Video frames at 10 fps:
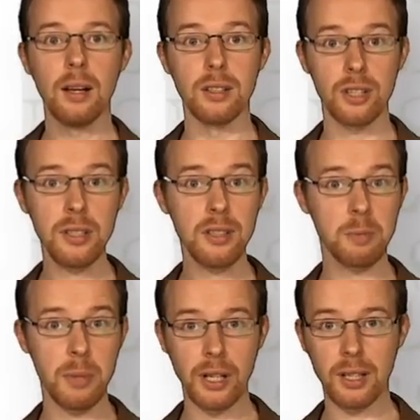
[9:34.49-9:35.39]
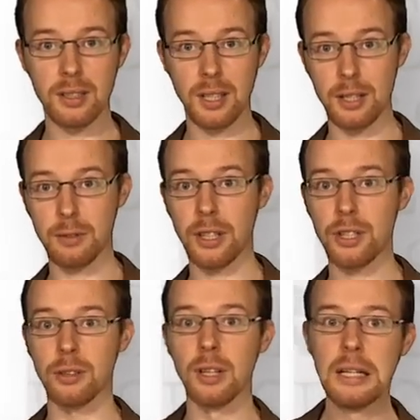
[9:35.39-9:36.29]
And just as American science
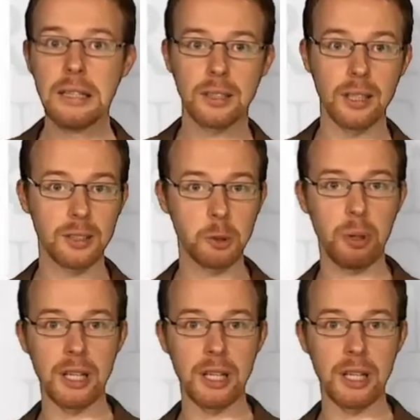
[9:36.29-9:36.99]
fiction tends to